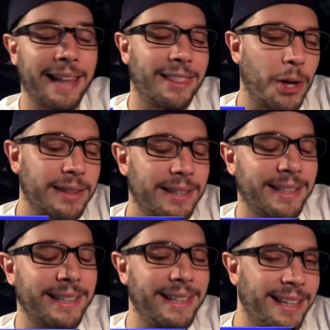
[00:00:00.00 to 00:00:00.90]
I thought
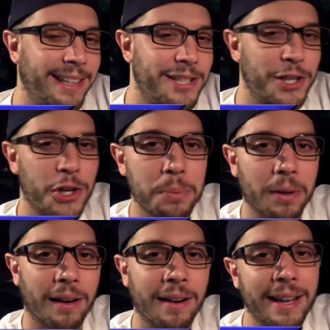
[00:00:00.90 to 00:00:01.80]
the kiddish
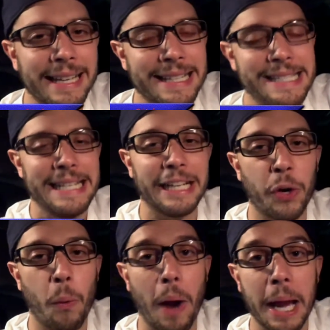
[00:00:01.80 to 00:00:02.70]
humor
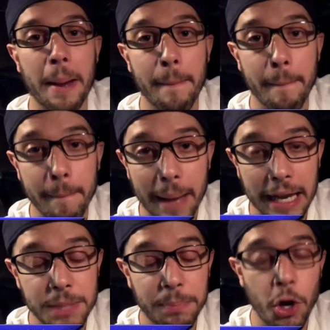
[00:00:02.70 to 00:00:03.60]
didn't quite
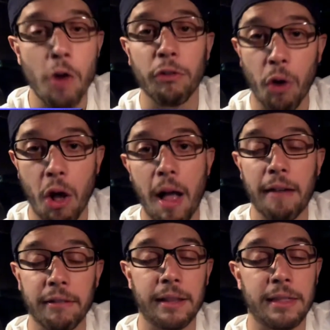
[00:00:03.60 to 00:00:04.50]
mesh. But overall,
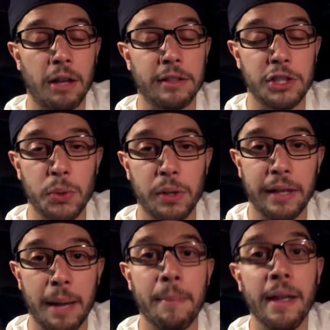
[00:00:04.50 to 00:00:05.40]
I really thought the two of
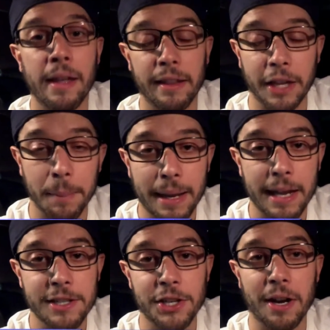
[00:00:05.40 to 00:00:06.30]
them, their
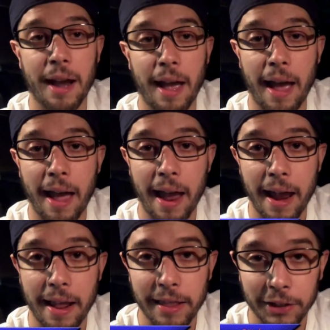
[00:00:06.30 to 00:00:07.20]
banter uh,
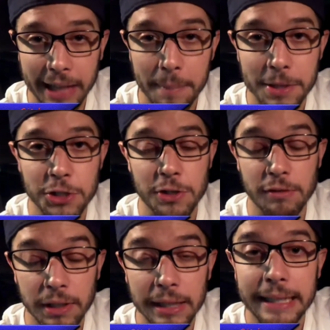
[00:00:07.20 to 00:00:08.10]
and their chemistry
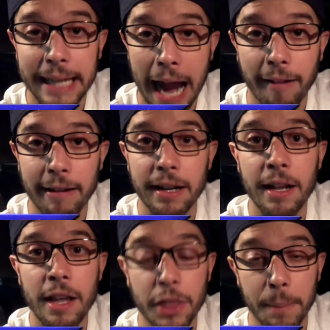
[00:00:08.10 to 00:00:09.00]
really carried
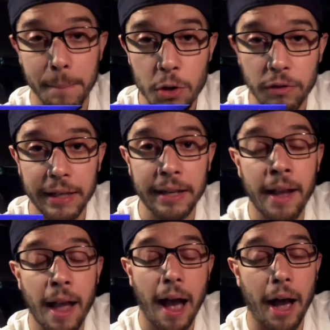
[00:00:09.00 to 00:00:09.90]
the movie.
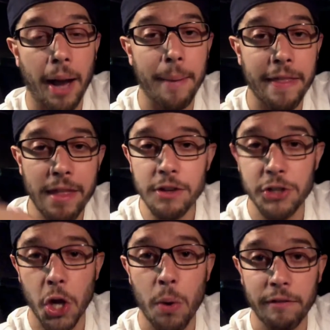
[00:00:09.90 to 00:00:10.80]
Um, and then
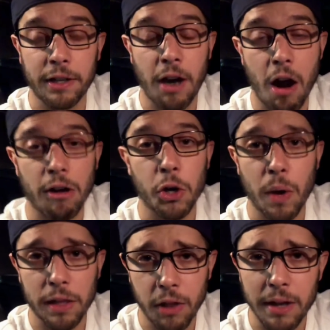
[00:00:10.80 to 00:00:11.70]
there's Owen Vaccaro,
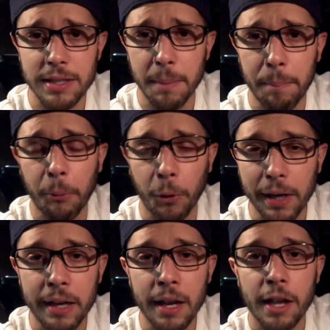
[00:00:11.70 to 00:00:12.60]
who I thought did a
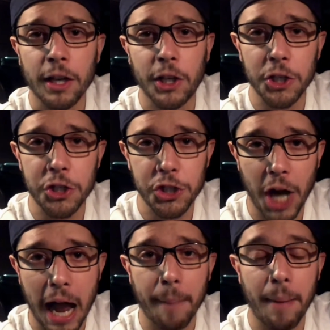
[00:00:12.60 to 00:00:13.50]
pretty good
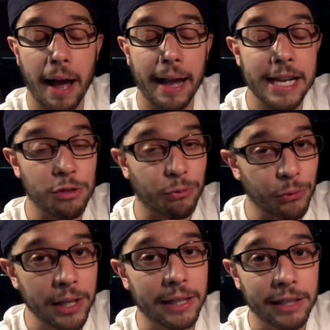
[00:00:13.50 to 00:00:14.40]
job. Uh, he's
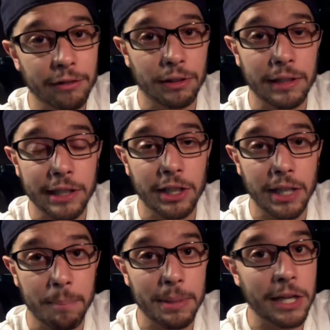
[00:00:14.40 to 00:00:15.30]
really, really
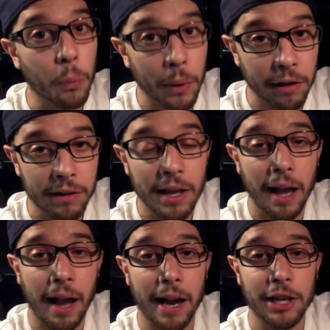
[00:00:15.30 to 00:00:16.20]
good at being weird.
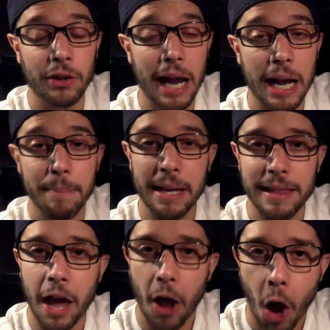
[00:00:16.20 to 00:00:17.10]
Uh, you know, kind of
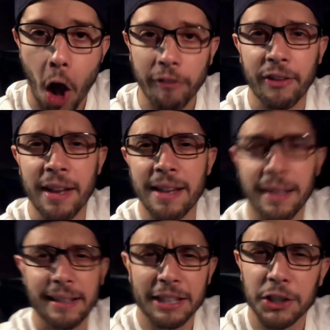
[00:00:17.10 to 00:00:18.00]
being that off
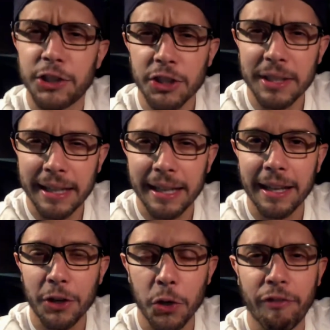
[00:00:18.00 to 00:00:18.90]
kiltered
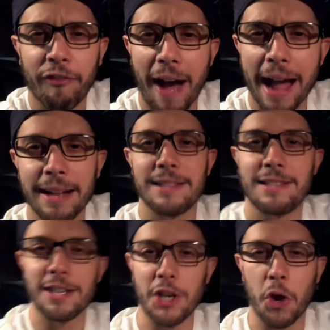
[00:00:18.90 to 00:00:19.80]
kid who
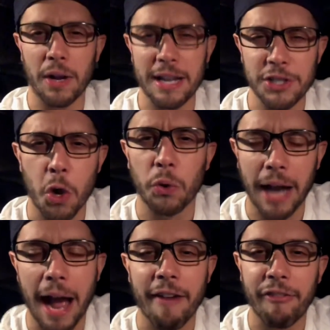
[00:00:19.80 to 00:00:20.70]
finds, you know, his own
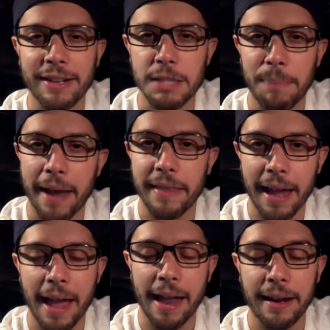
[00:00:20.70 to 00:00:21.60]
confidence by
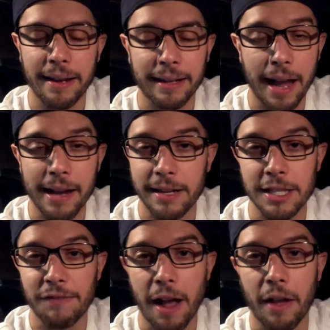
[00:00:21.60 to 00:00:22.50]
the end. And it kind of
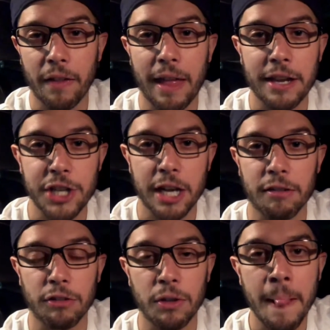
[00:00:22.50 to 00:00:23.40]
does follow that
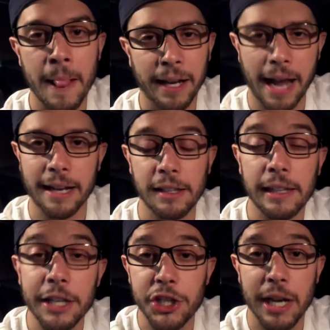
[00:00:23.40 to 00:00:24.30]
general kind of
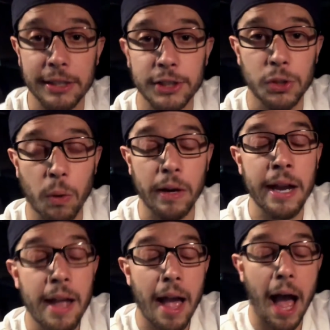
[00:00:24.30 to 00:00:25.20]
cliche
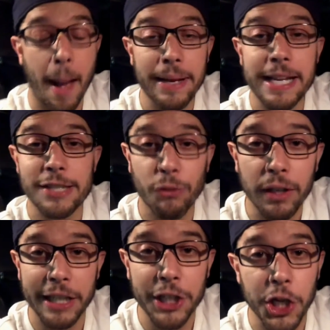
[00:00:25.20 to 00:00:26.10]
story. Uh, but he's
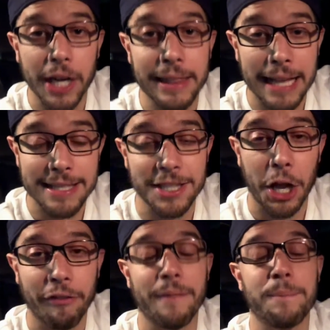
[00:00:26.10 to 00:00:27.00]
really good at that
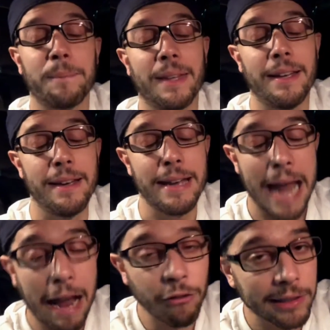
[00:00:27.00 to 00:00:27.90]
stuff.
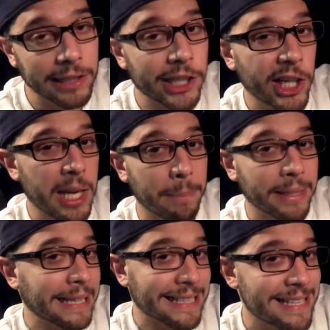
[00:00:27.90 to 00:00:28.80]
Not really good at
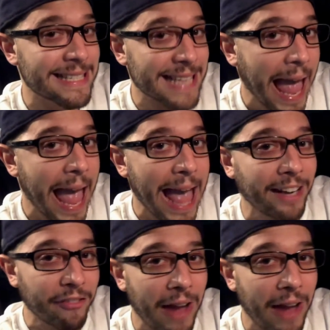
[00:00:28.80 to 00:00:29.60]
being sad.